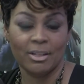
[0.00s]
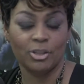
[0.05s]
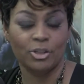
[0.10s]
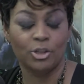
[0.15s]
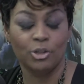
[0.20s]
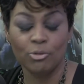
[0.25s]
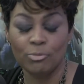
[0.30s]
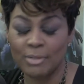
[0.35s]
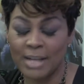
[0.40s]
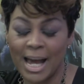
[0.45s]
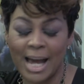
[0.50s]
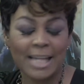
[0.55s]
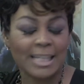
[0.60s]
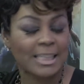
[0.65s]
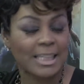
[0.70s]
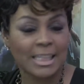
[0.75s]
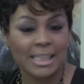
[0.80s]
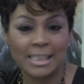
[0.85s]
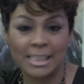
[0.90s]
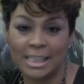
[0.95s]
do not
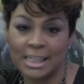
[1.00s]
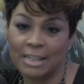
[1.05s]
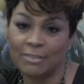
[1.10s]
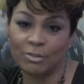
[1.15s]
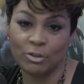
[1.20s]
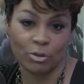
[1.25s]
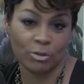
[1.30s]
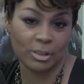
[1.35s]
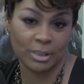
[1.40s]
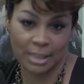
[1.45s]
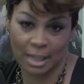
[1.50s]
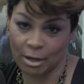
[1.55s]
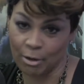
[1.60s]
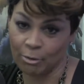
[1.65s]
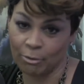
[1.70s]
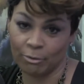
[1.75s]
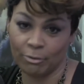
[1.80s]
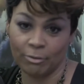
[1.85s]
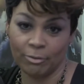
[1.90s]
deceive yourself.